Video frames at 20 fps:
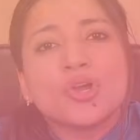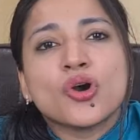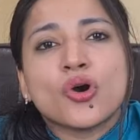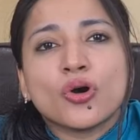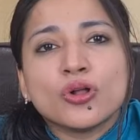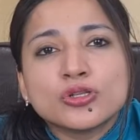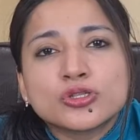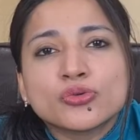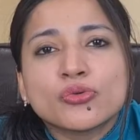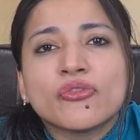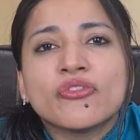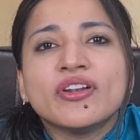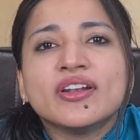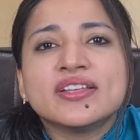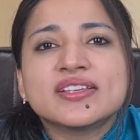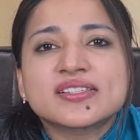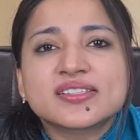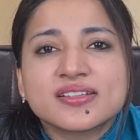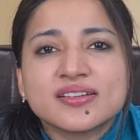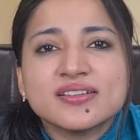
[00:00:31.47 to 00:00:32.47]
Also, we will
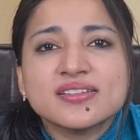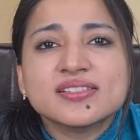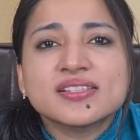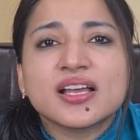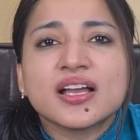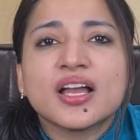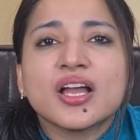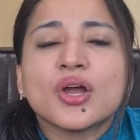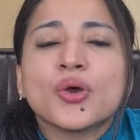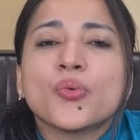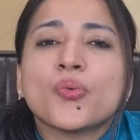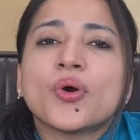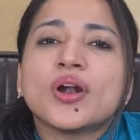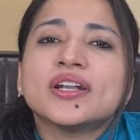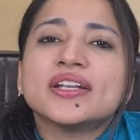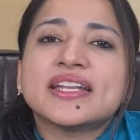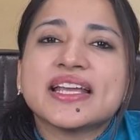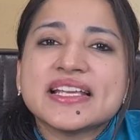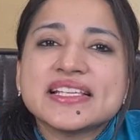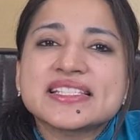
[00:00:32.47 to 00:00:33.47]
discuss
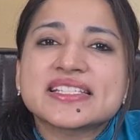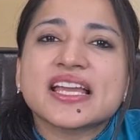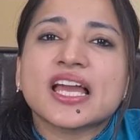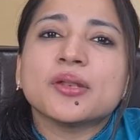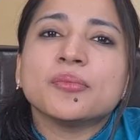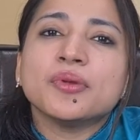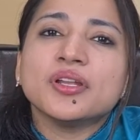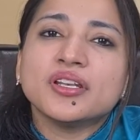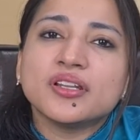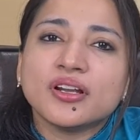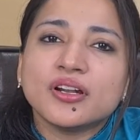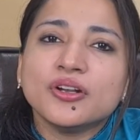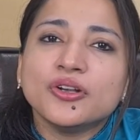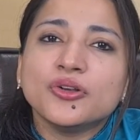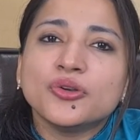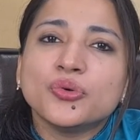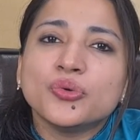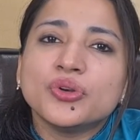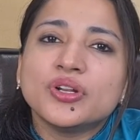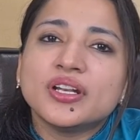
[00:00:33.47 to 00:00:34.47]
what test can be done
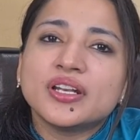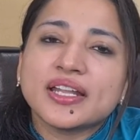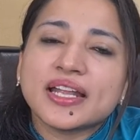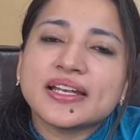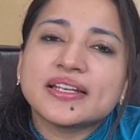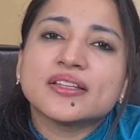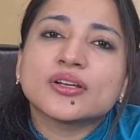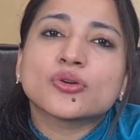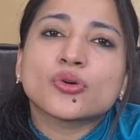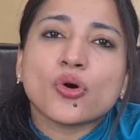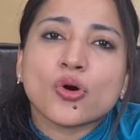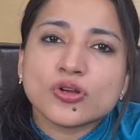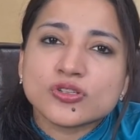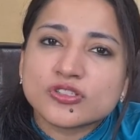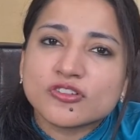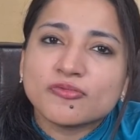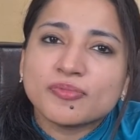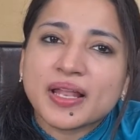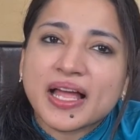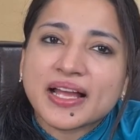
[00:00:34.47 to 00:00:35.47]
to detect the cause
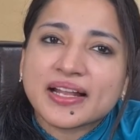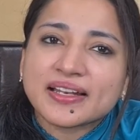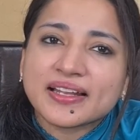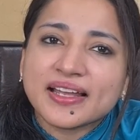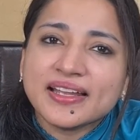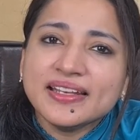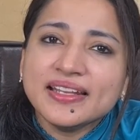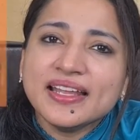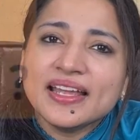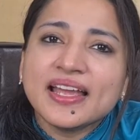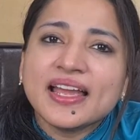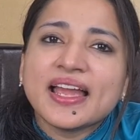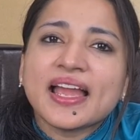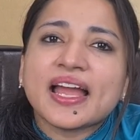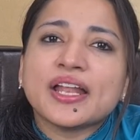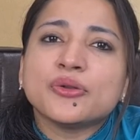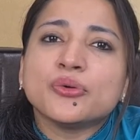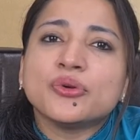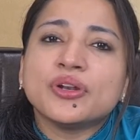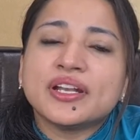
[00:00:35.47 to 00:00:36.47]
of black line
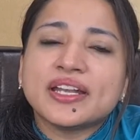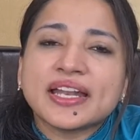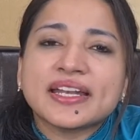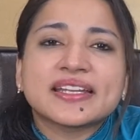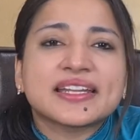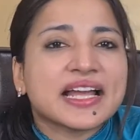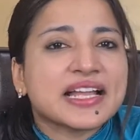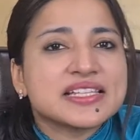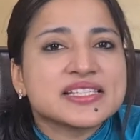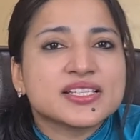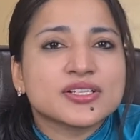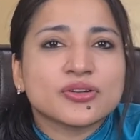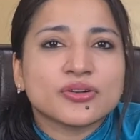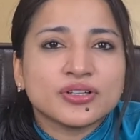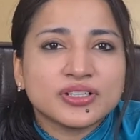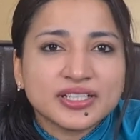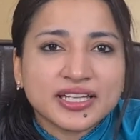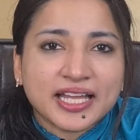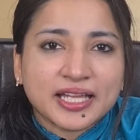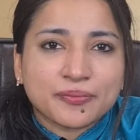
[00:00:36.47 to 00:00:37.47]
and to detect cancer
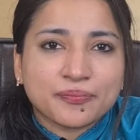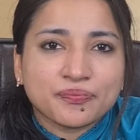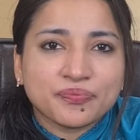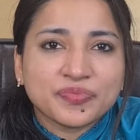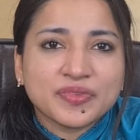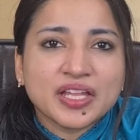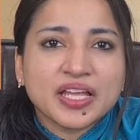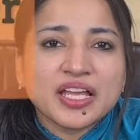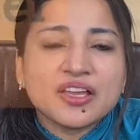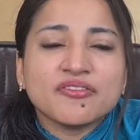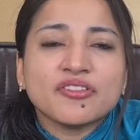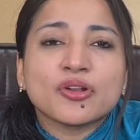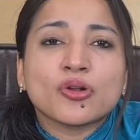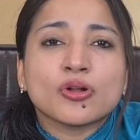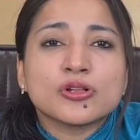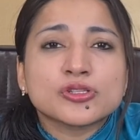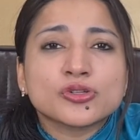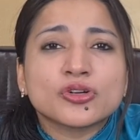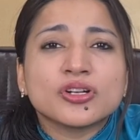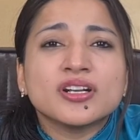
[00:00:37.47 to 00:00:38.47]
on time. We are
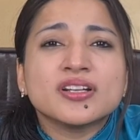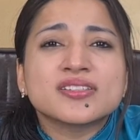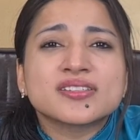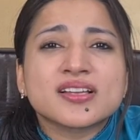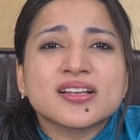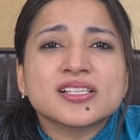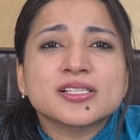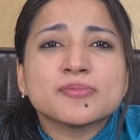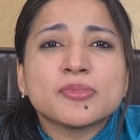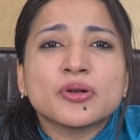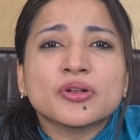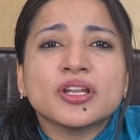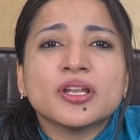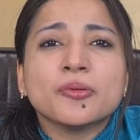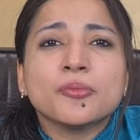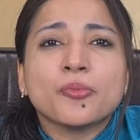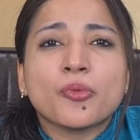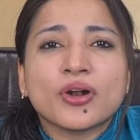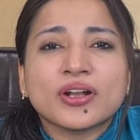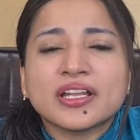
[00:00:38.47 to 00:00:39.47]
also going to discuss about an
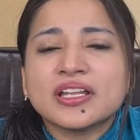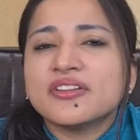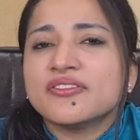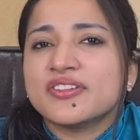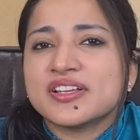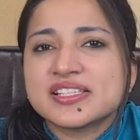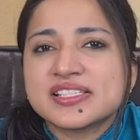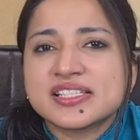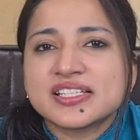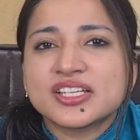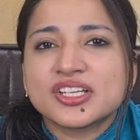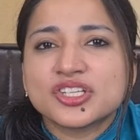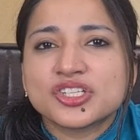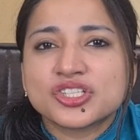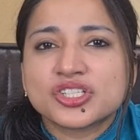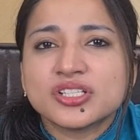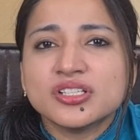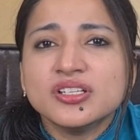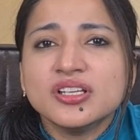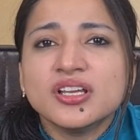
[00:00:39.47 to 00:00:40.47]
important
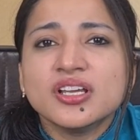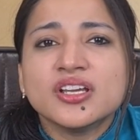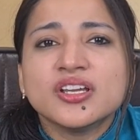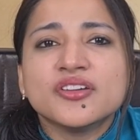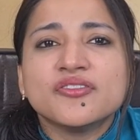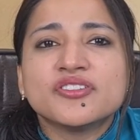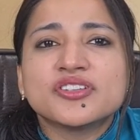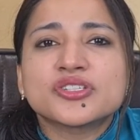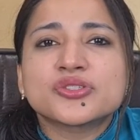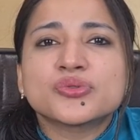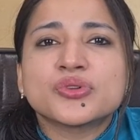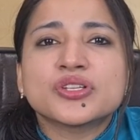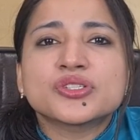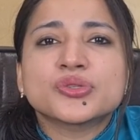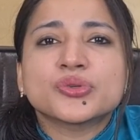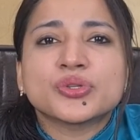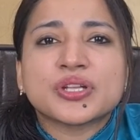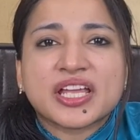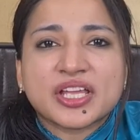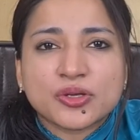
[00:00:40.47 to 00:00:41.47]
investigation which is known as
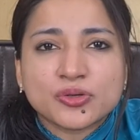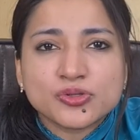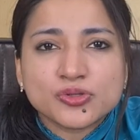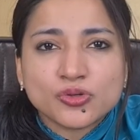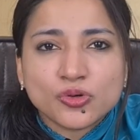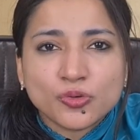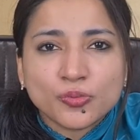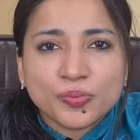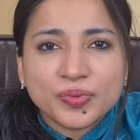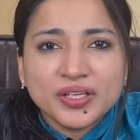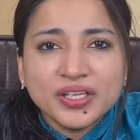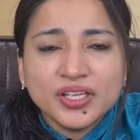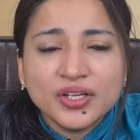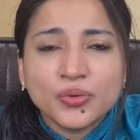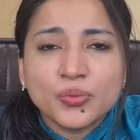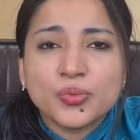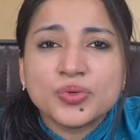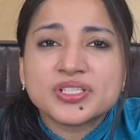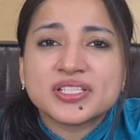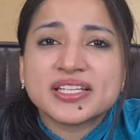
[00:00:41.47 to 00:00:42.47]

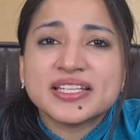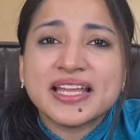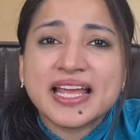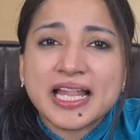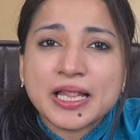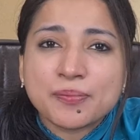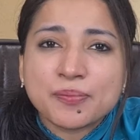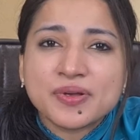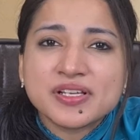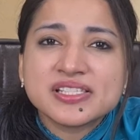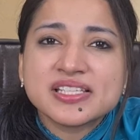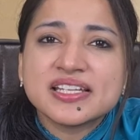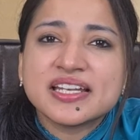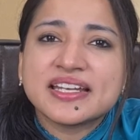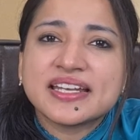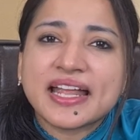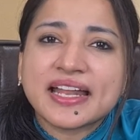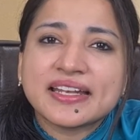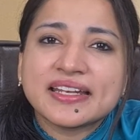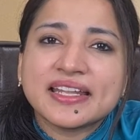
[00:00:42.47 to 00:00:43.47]
onychoscopy, which can help us in
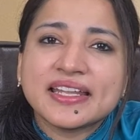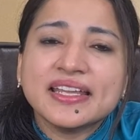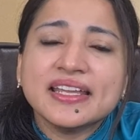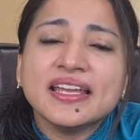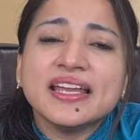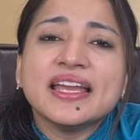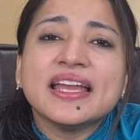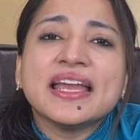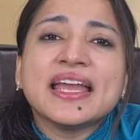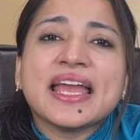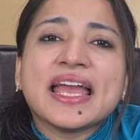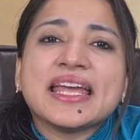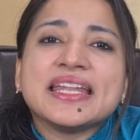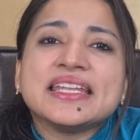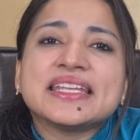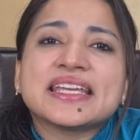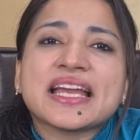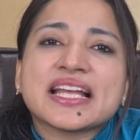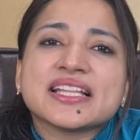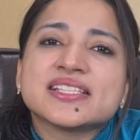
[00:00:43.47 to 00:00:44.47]
detecting
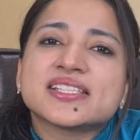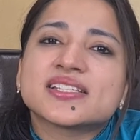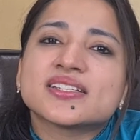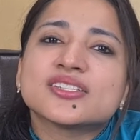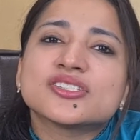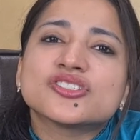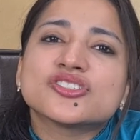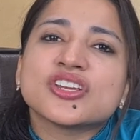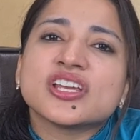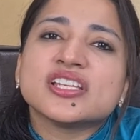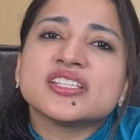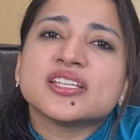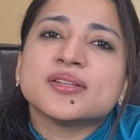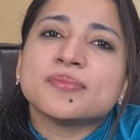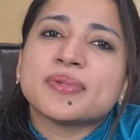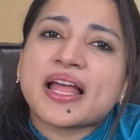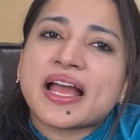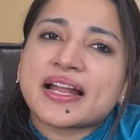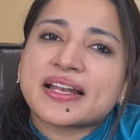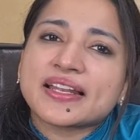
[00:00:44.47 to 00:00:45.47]
any cancerous change in
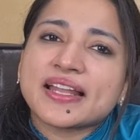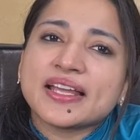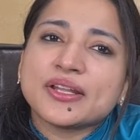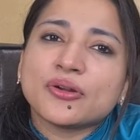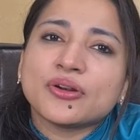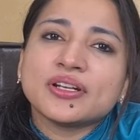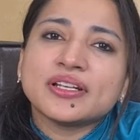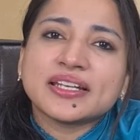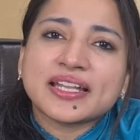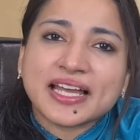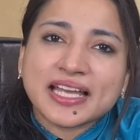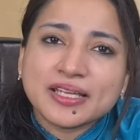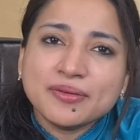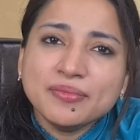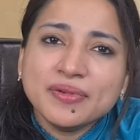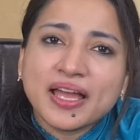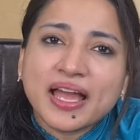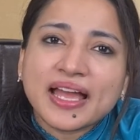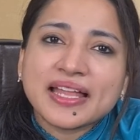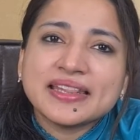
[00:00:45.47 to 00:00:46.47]
black line on time
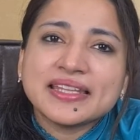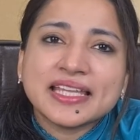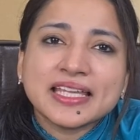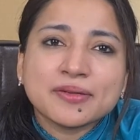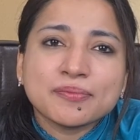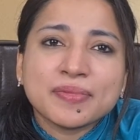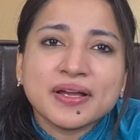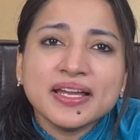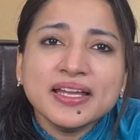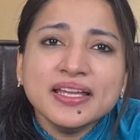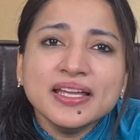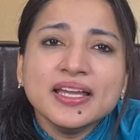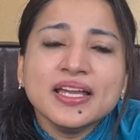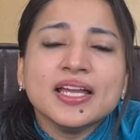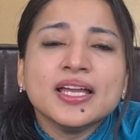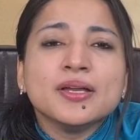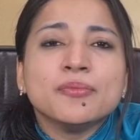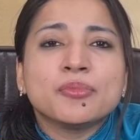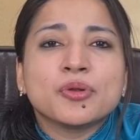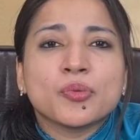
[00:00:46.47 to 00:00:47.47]
and thereby
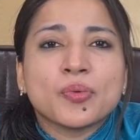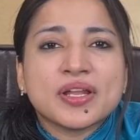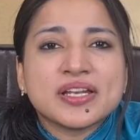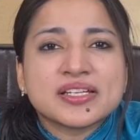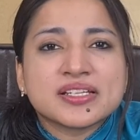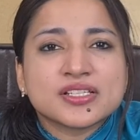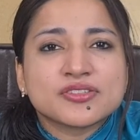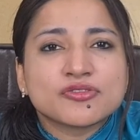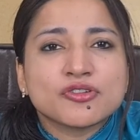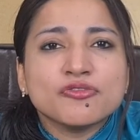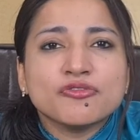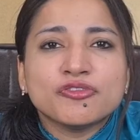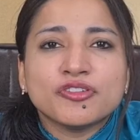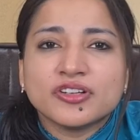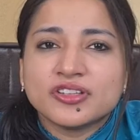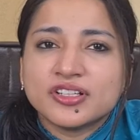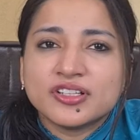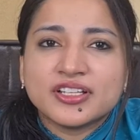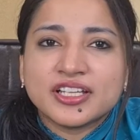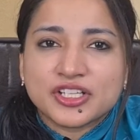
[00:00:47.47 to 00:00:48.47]
prevent us from
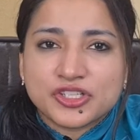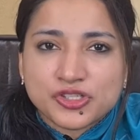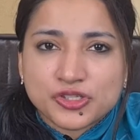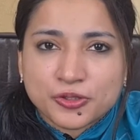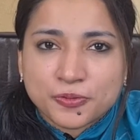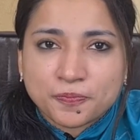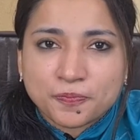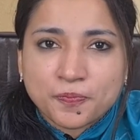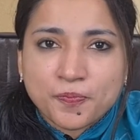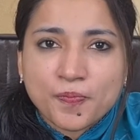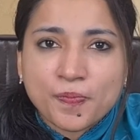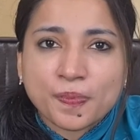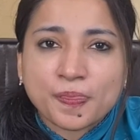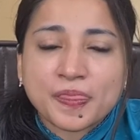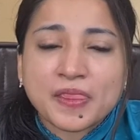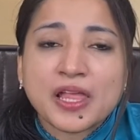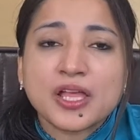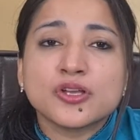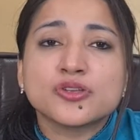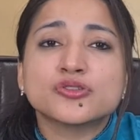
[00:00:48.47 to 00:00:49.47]
further danger.
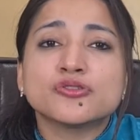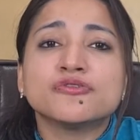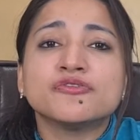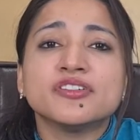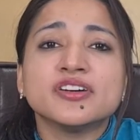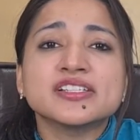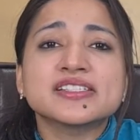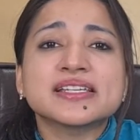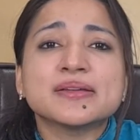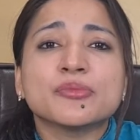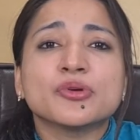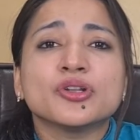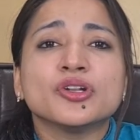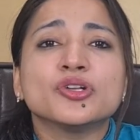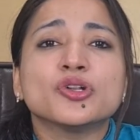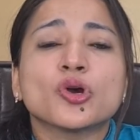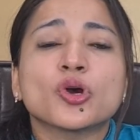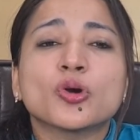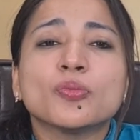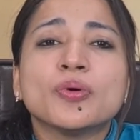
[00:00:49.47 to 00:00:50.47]
So first I am going to talk